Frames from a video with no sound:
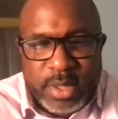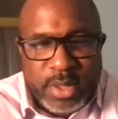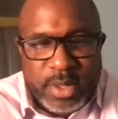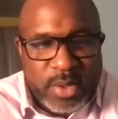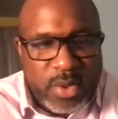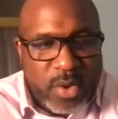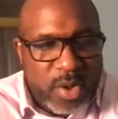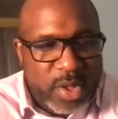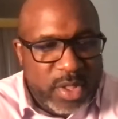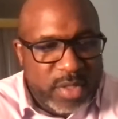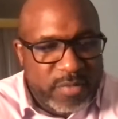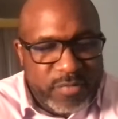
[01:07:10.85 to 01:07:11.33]

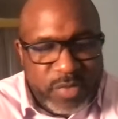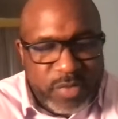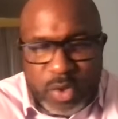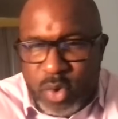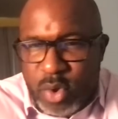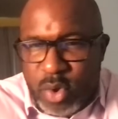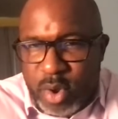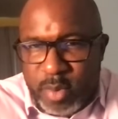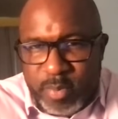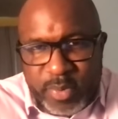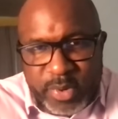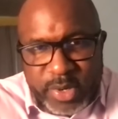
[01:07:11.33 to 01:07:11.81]
all of the
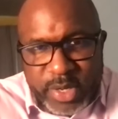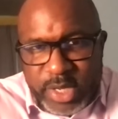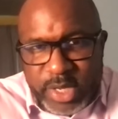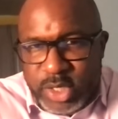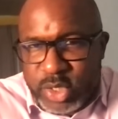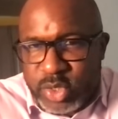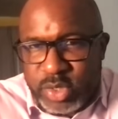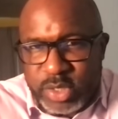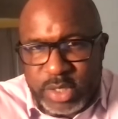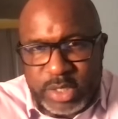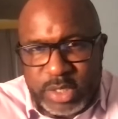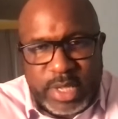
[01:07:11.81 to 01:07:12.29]
corporate
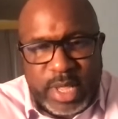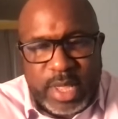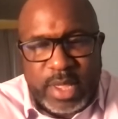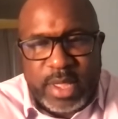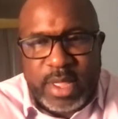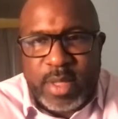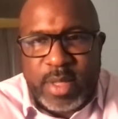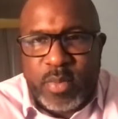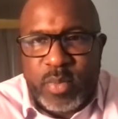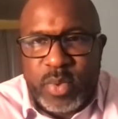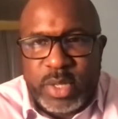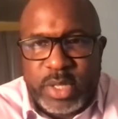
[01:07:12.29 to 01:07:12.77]
interests that
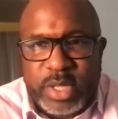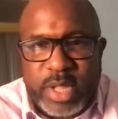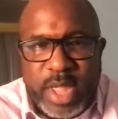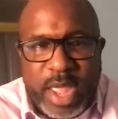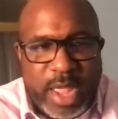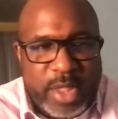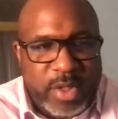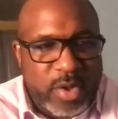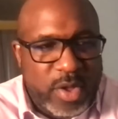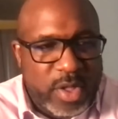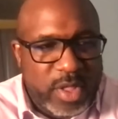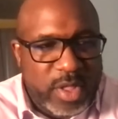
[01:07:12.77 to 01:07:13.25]
come with
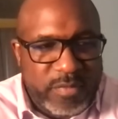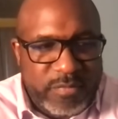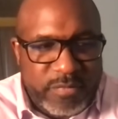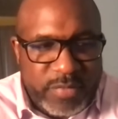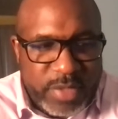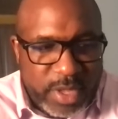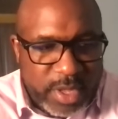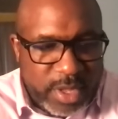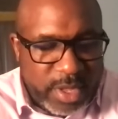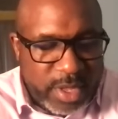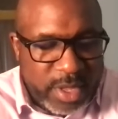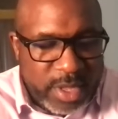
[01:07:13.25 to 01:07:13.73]
that, all of
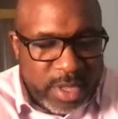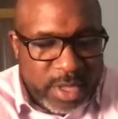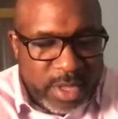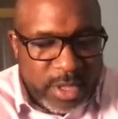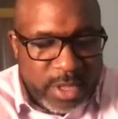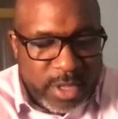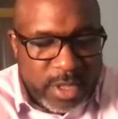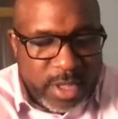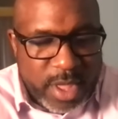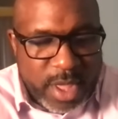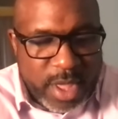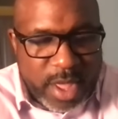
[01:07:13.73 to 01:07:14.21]
the
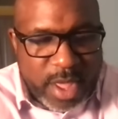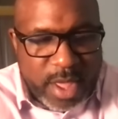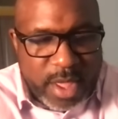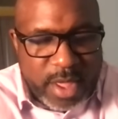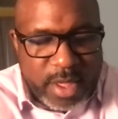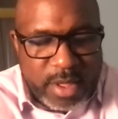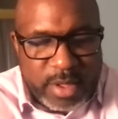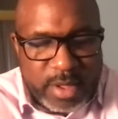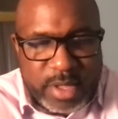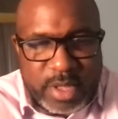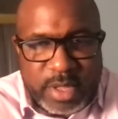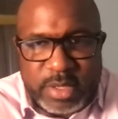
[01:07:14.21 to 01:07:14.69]

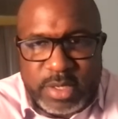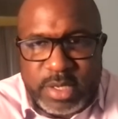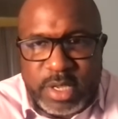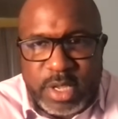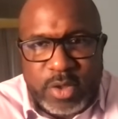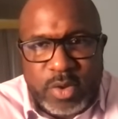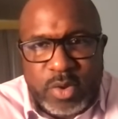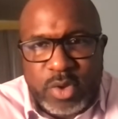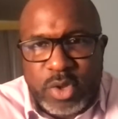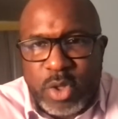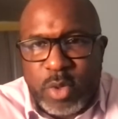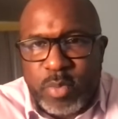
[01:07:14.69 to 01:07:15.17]

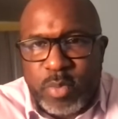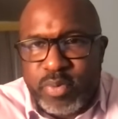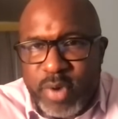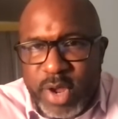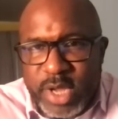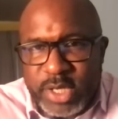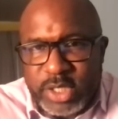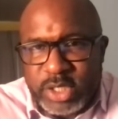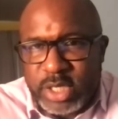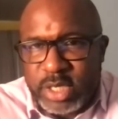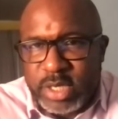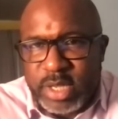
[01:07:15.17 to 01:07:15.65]
continued
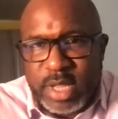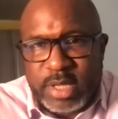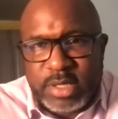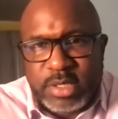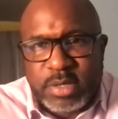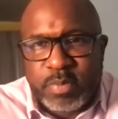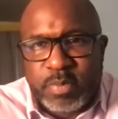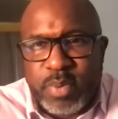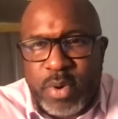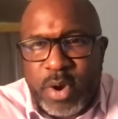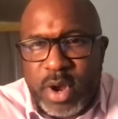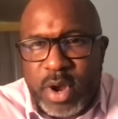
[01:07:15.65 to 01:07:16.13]
oppression that's
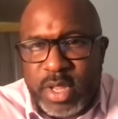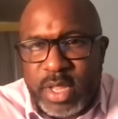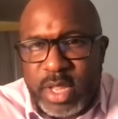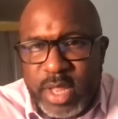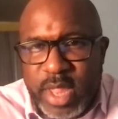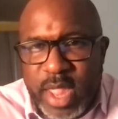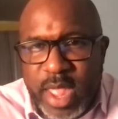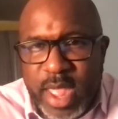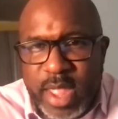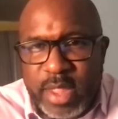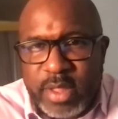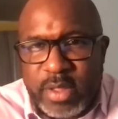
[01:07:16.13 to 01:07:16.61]
a part of
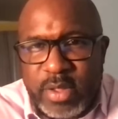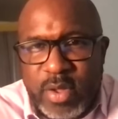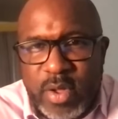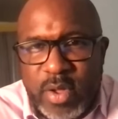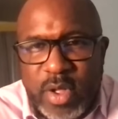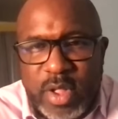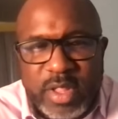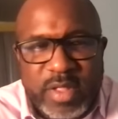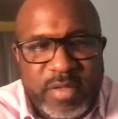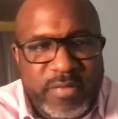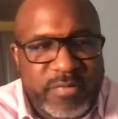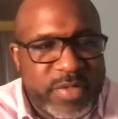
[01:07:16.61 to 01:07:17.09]
that,
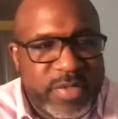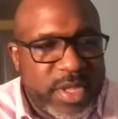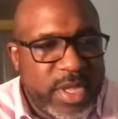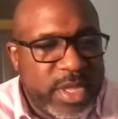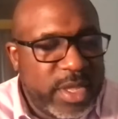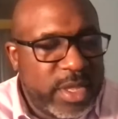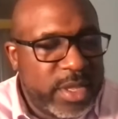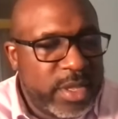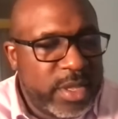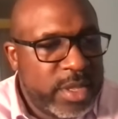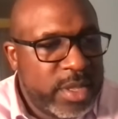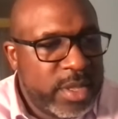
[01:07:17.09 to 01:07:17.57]
all of
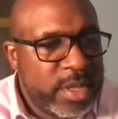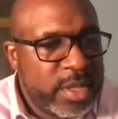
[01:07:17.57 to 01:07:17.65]
the